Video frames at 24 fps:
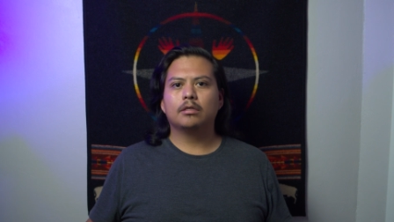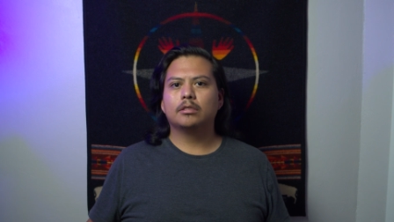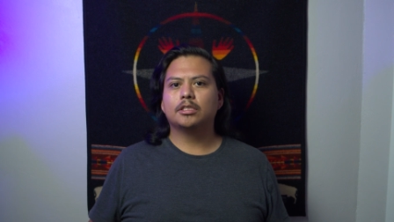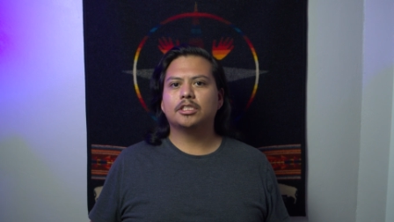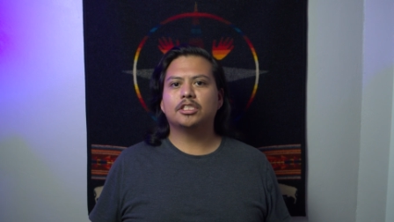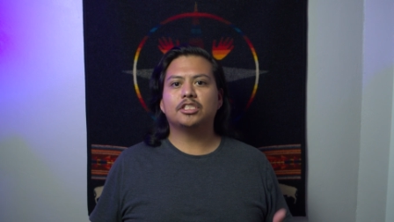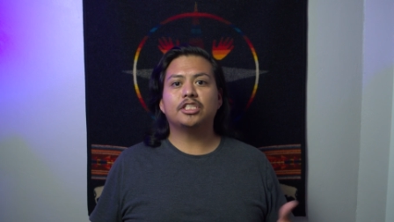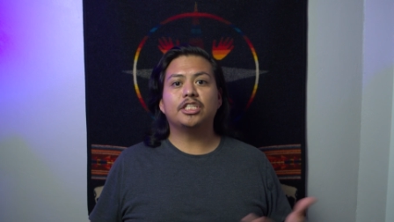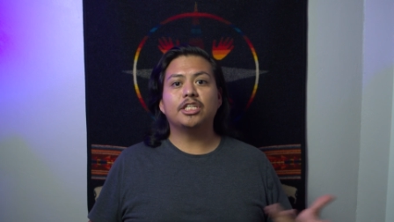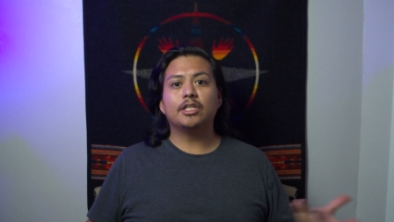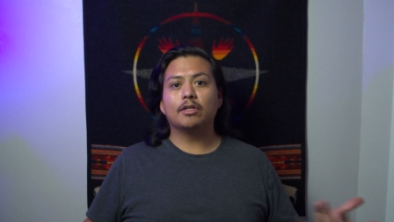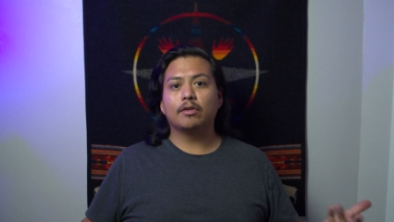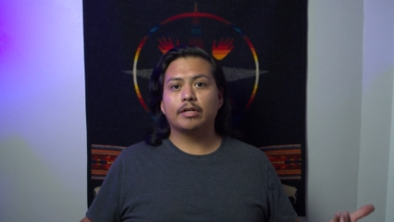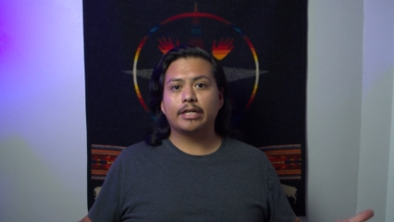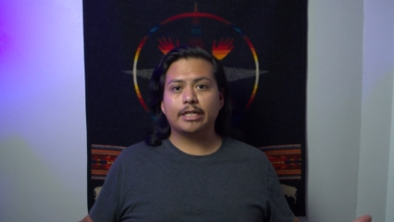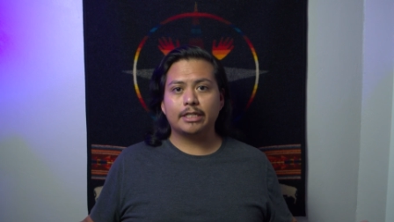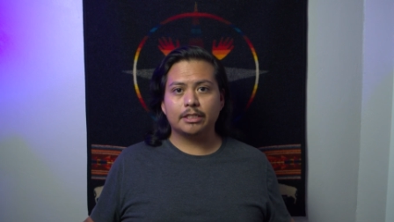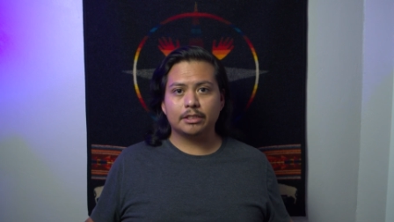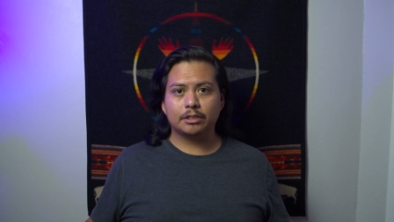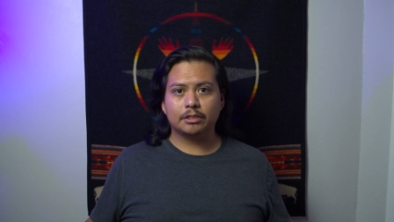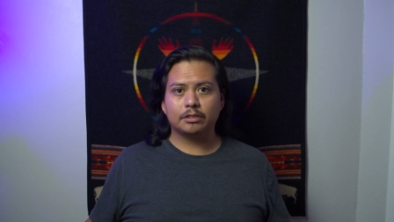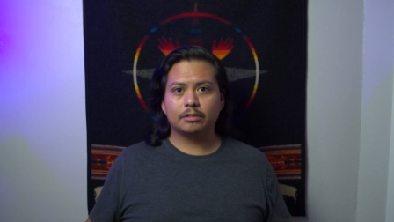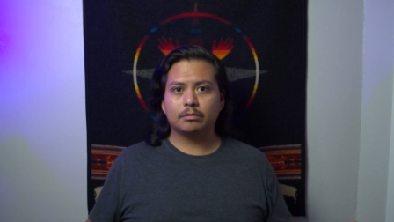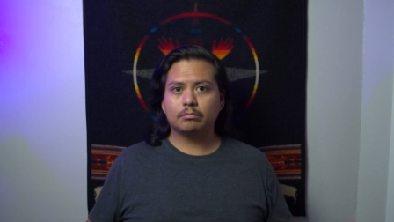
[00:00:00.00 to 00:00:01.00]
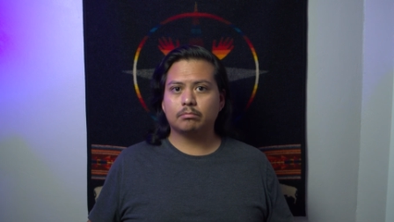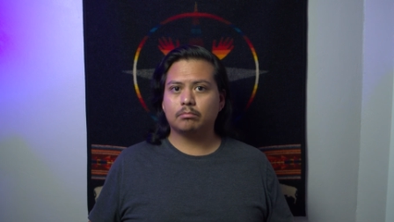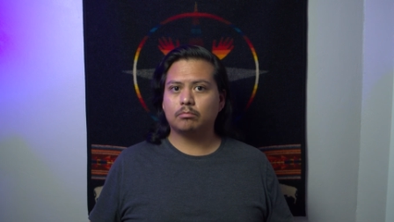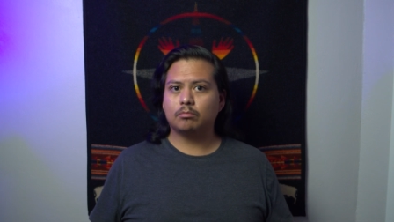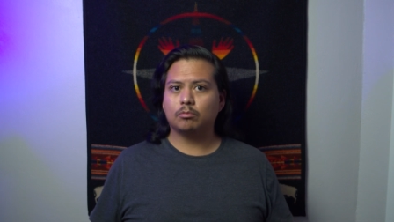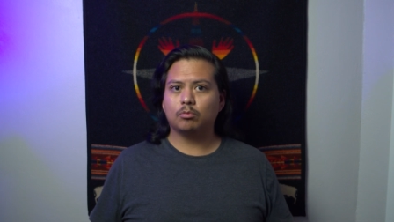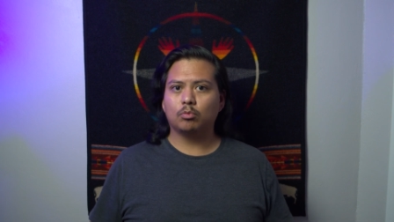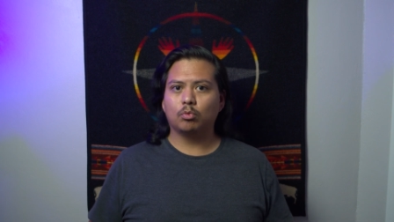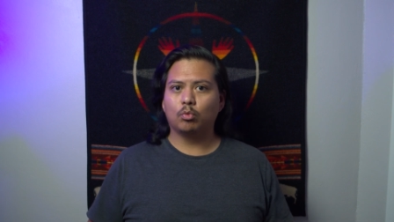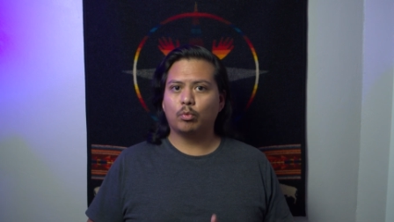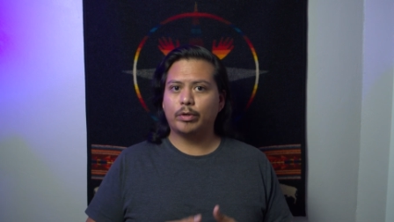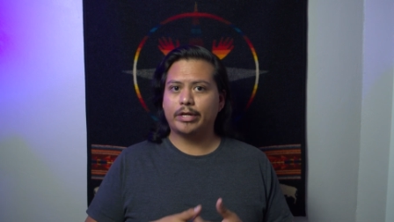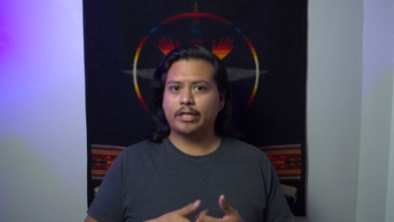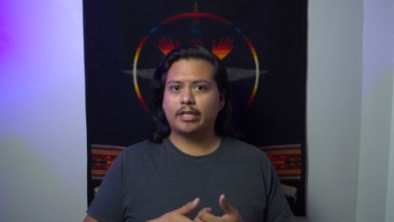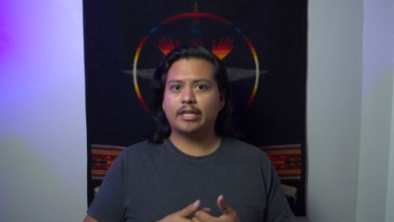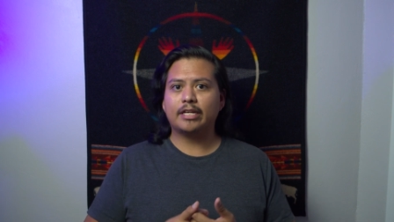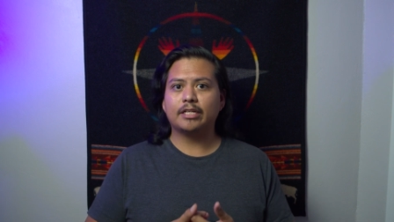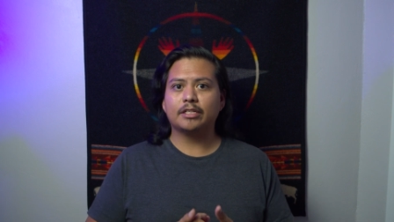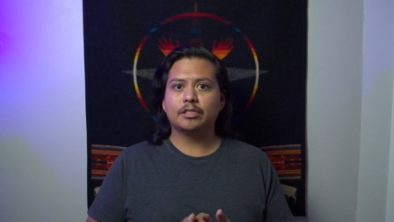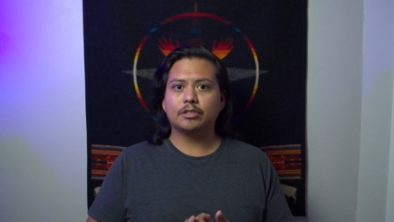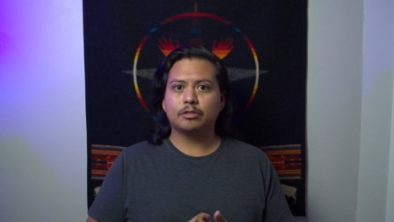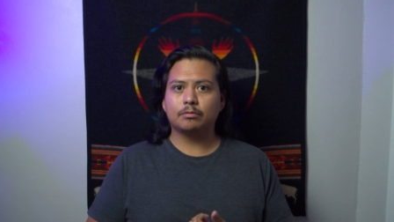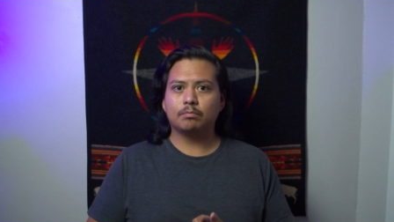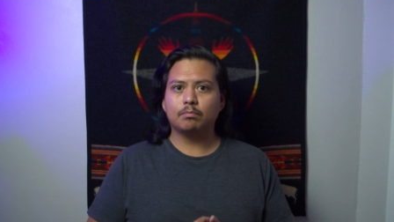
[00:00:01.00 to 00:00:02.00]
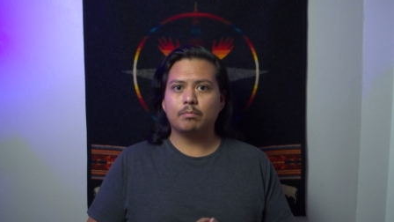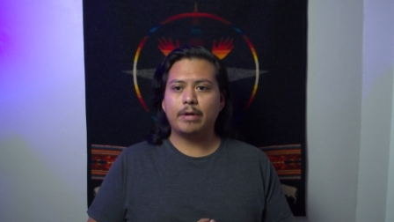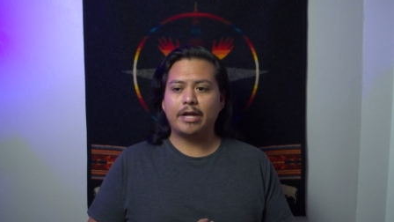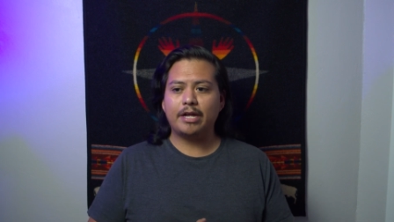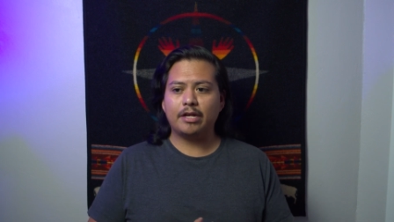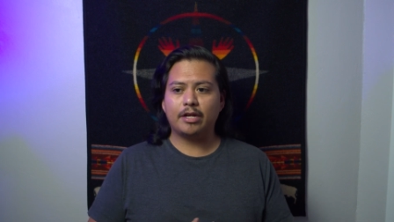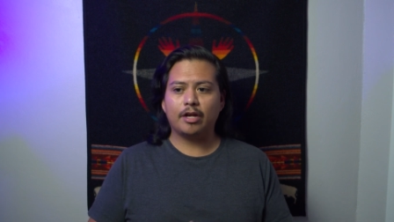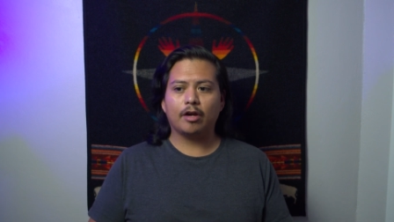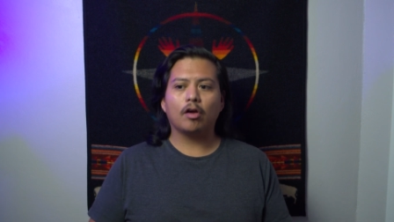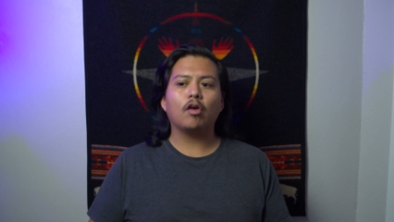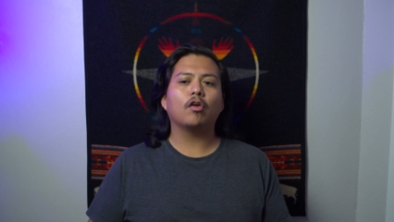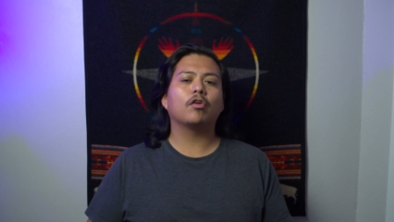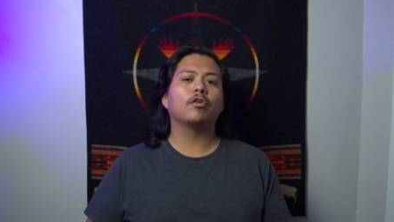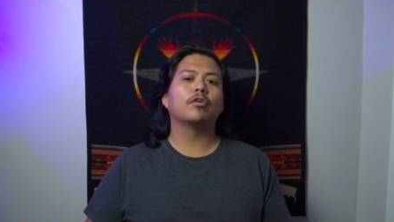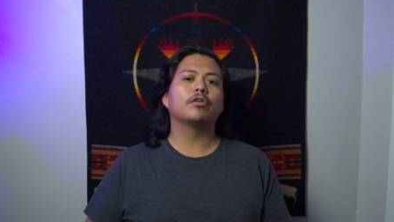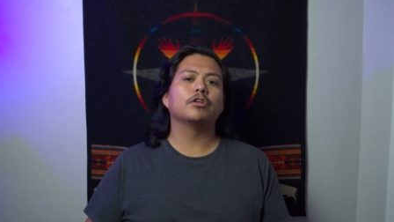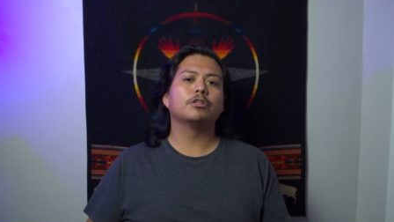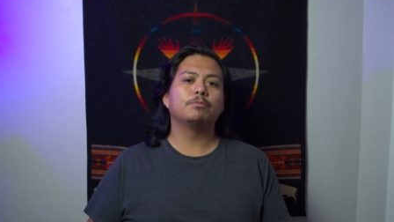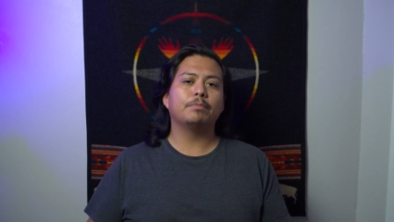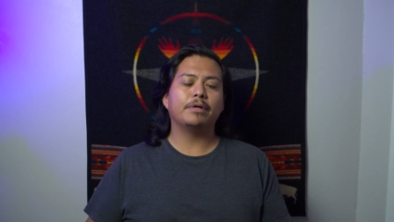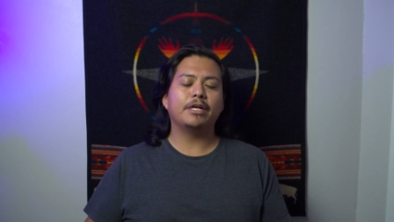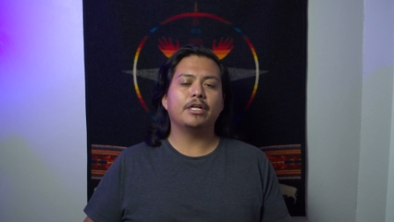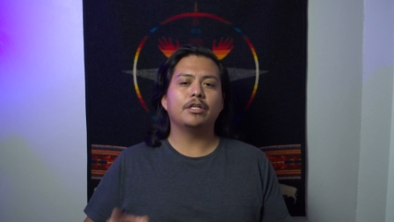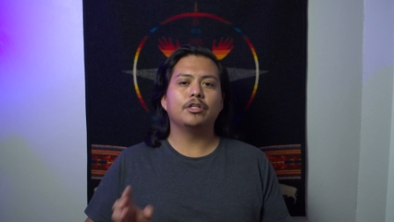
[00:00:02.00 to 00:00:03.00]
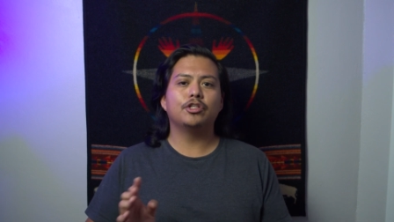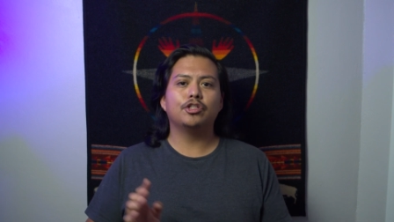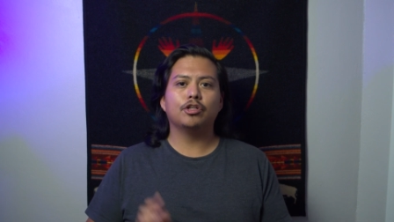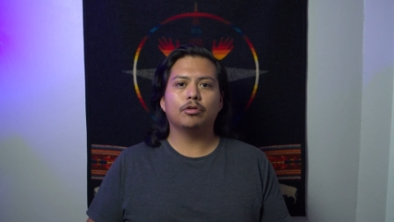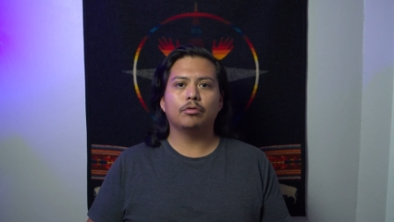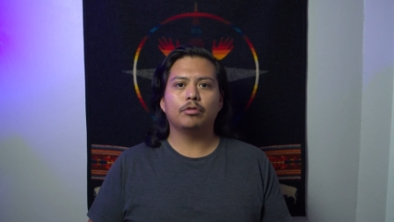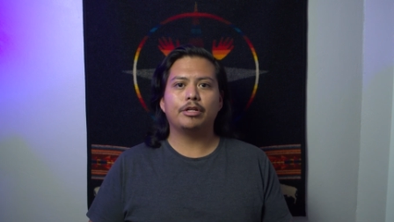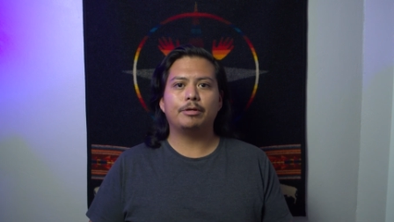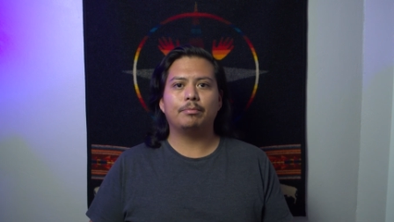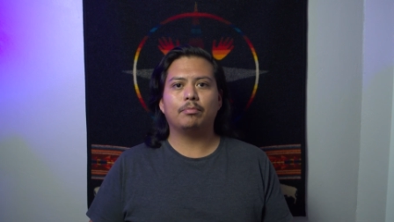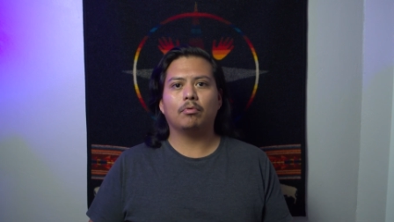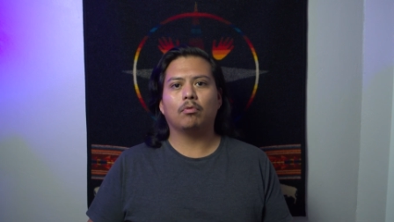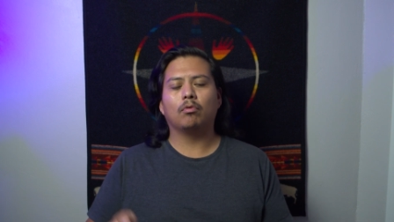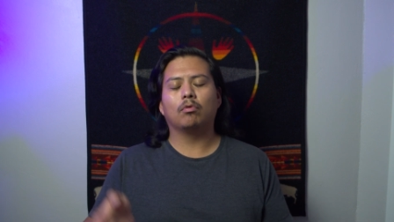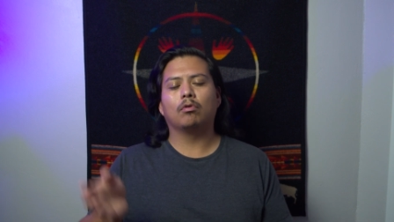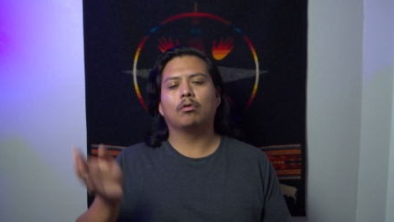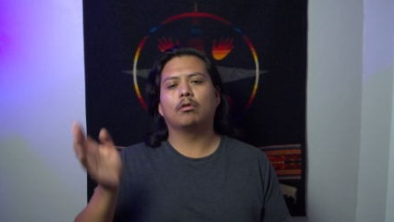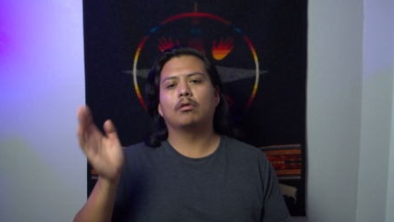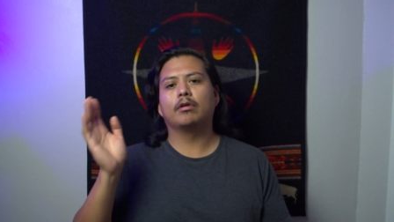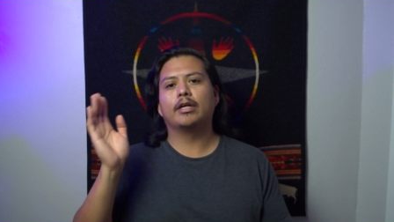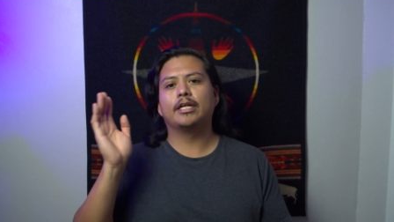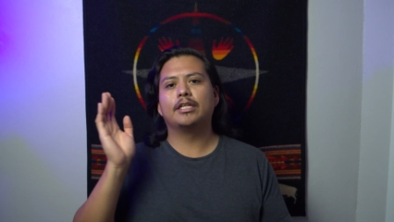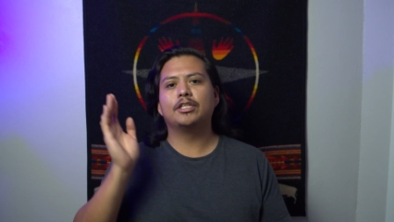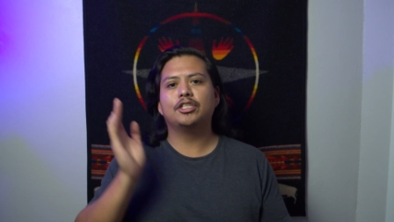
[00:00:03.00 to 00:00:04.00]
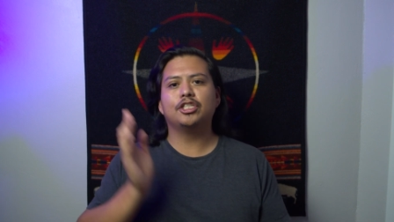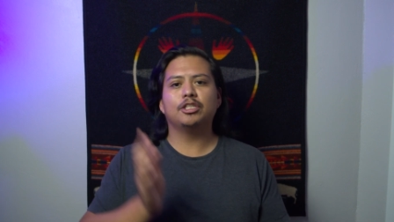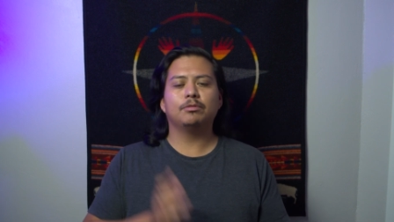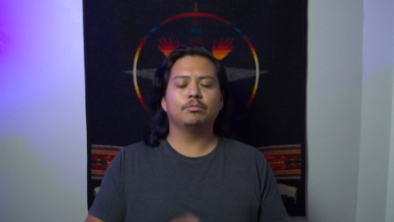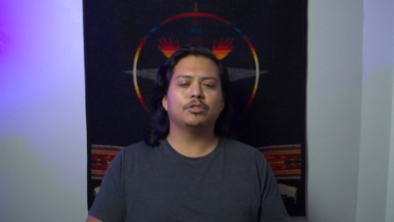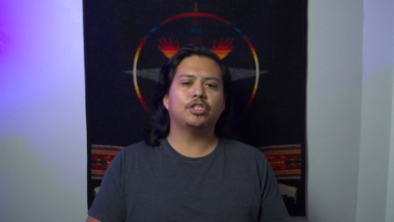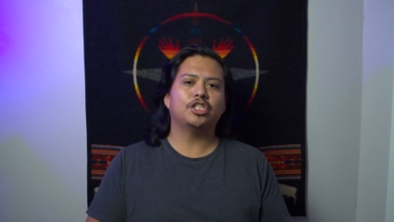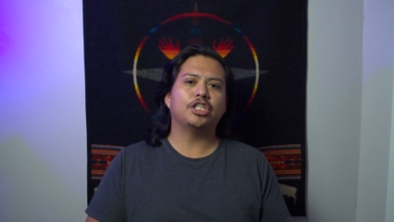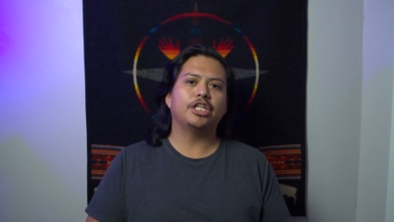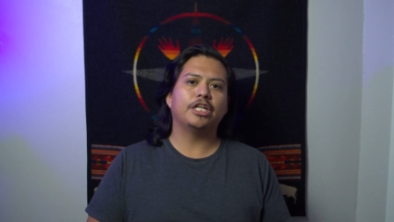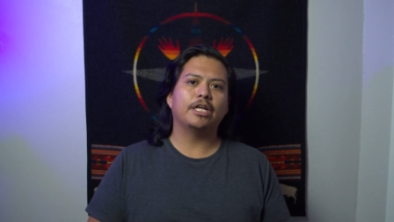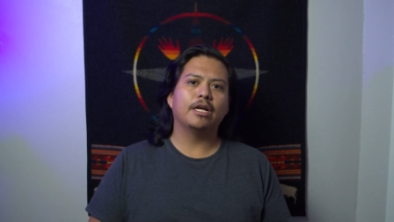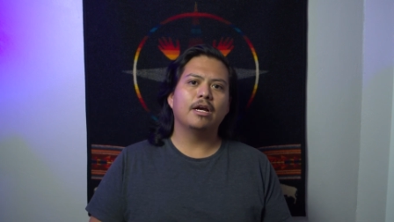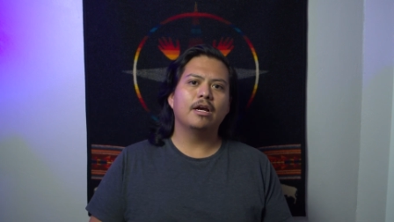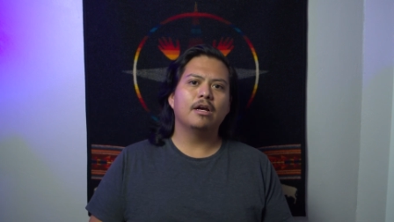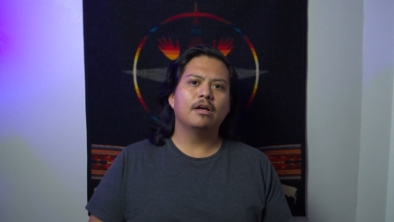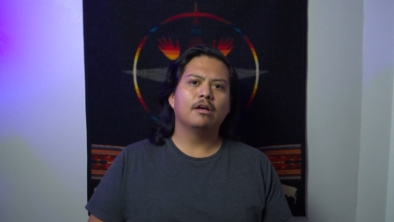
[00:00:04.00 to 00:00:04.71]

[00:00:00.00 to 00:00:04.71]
series, with his main characters being Joe Leaphorn and Jim Chee.